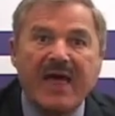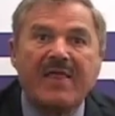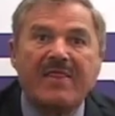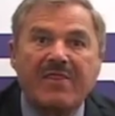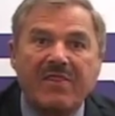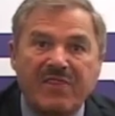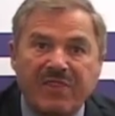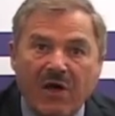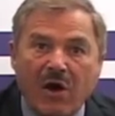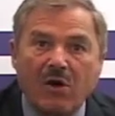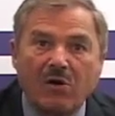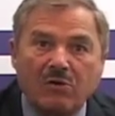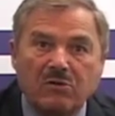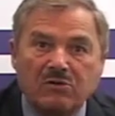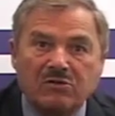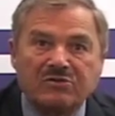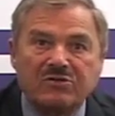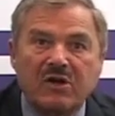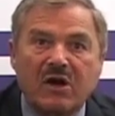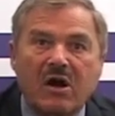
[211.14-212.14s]

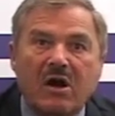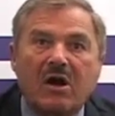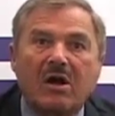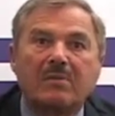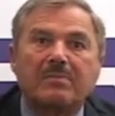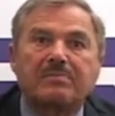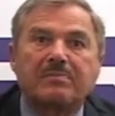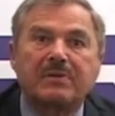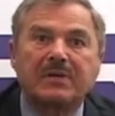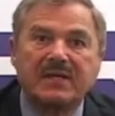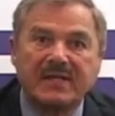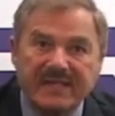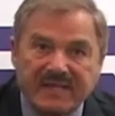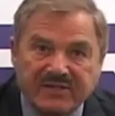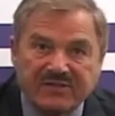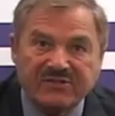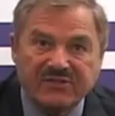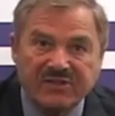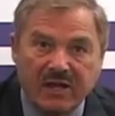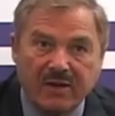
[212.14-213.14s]
Those are
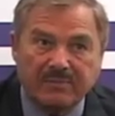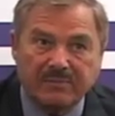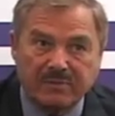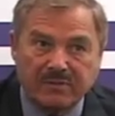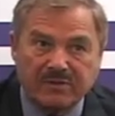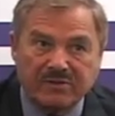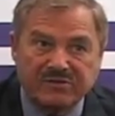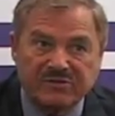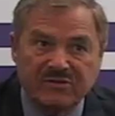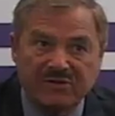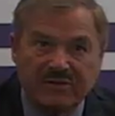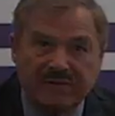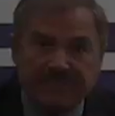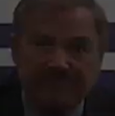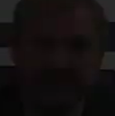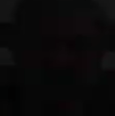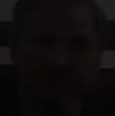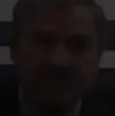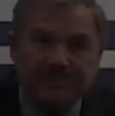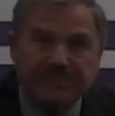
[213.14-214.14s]
police numbers.
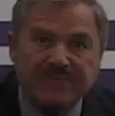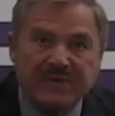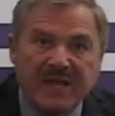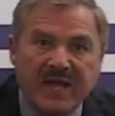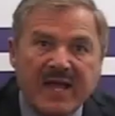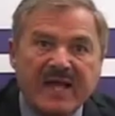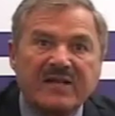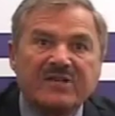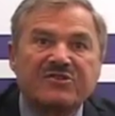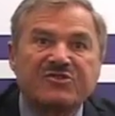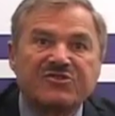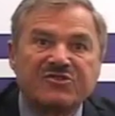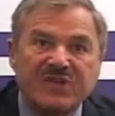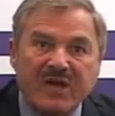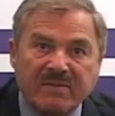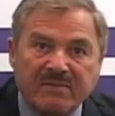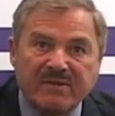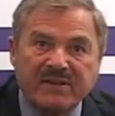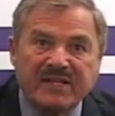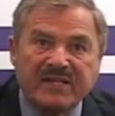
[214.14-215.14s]

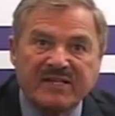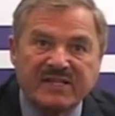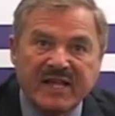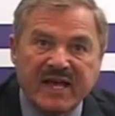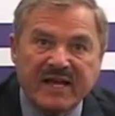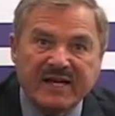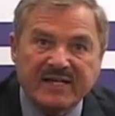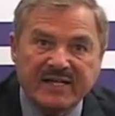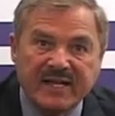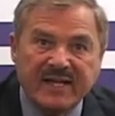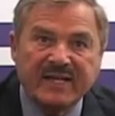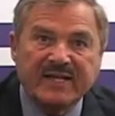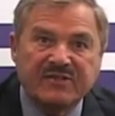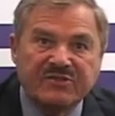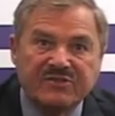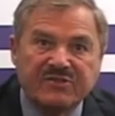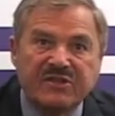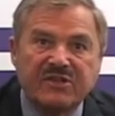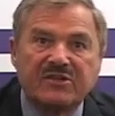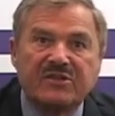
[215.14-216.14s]
Some of the
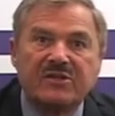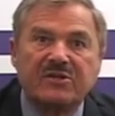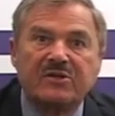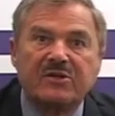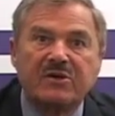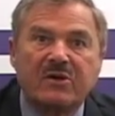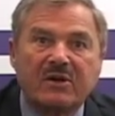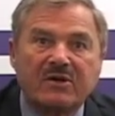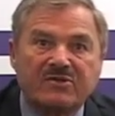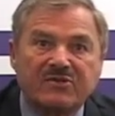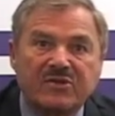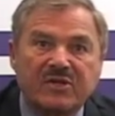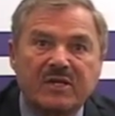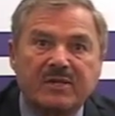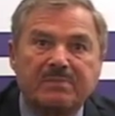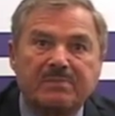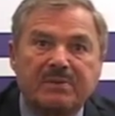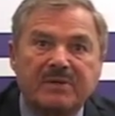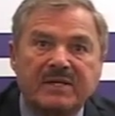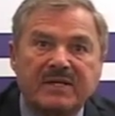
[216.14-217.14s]
techniques that the New York
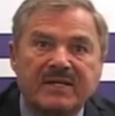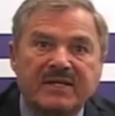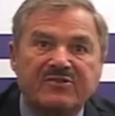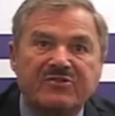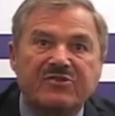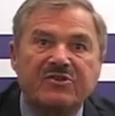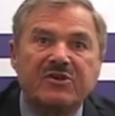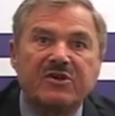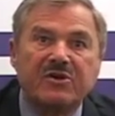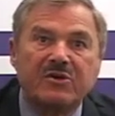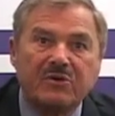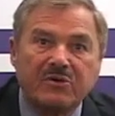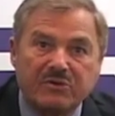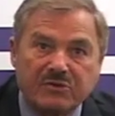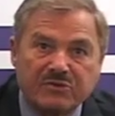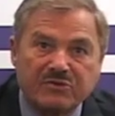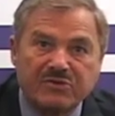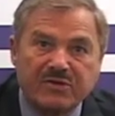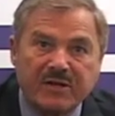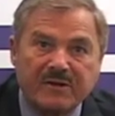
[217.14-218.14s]
City police
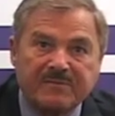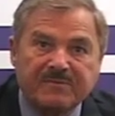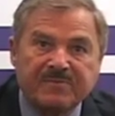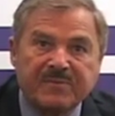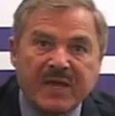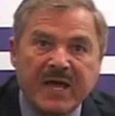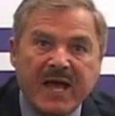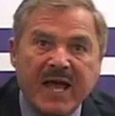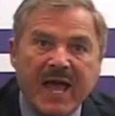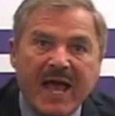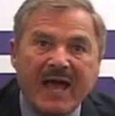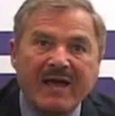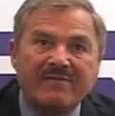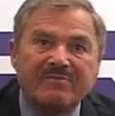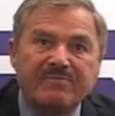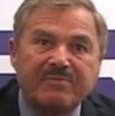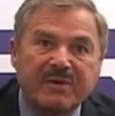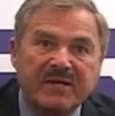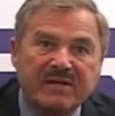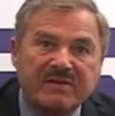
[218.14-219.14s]
used
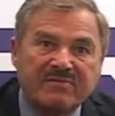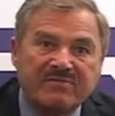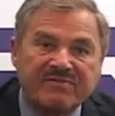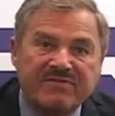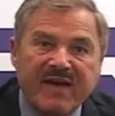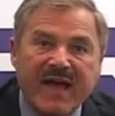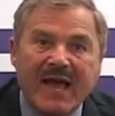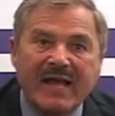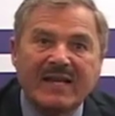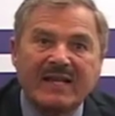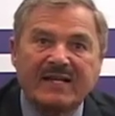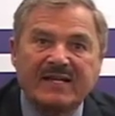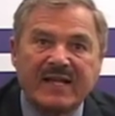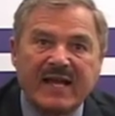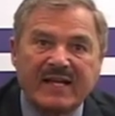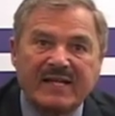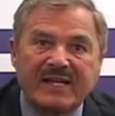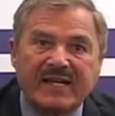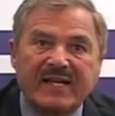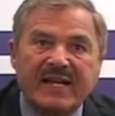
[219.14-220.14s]
have been
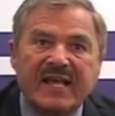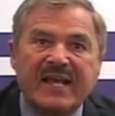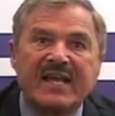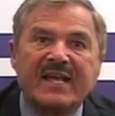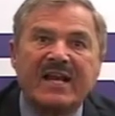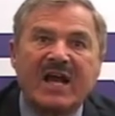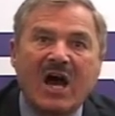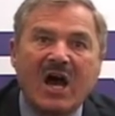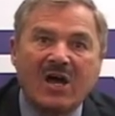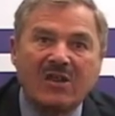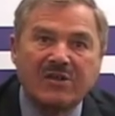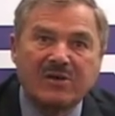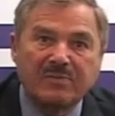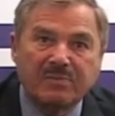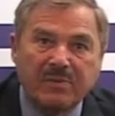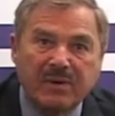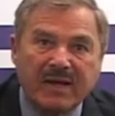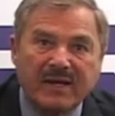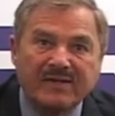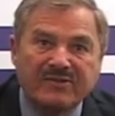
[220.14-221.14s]
validated in other
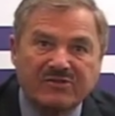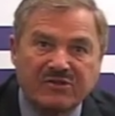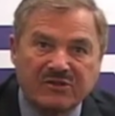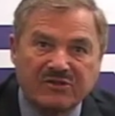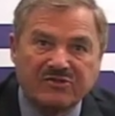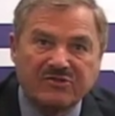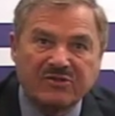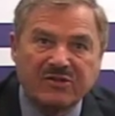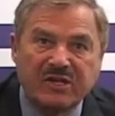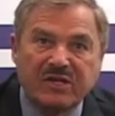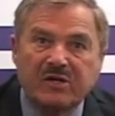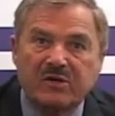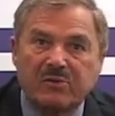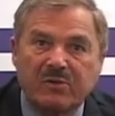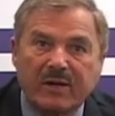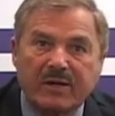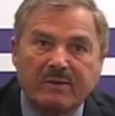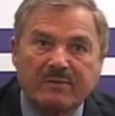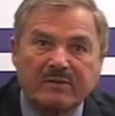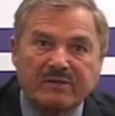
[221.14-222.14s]
places in a
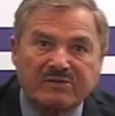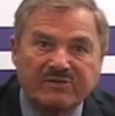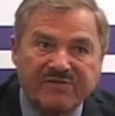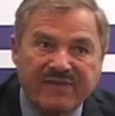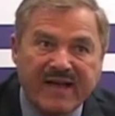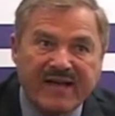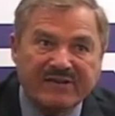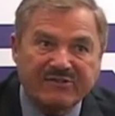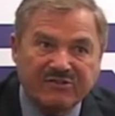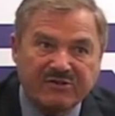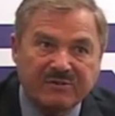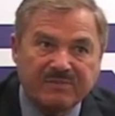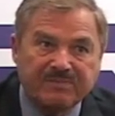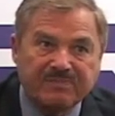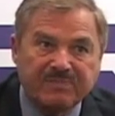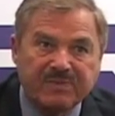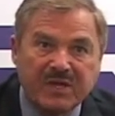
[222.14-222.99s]
rigorous fashion.